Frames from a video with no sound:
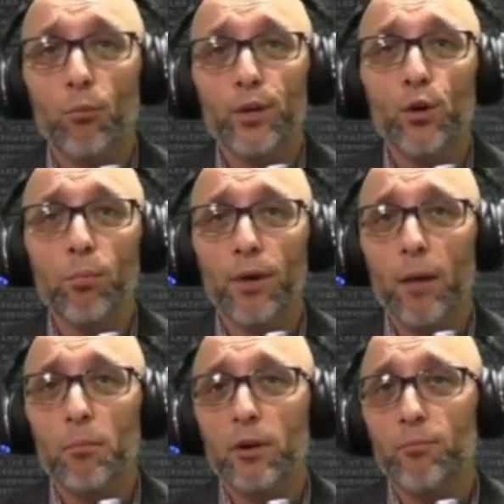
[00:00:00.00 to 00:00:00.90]
real
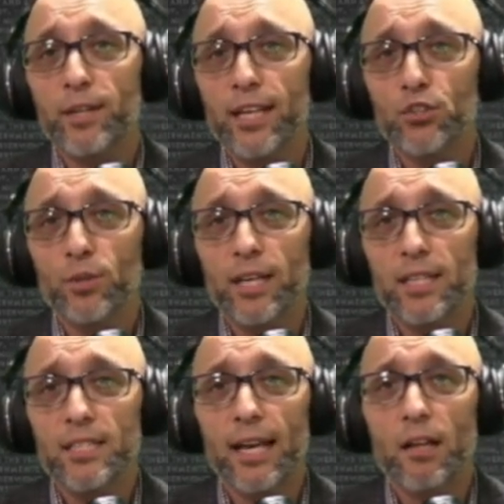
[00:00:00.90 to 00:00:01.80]
problem of pedestrian
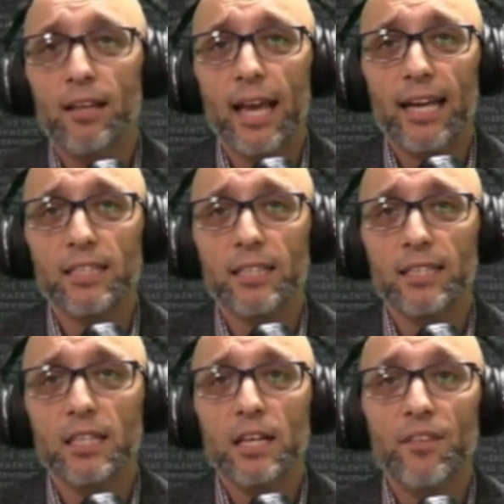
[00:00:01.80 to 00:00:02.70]
and cycling accidents,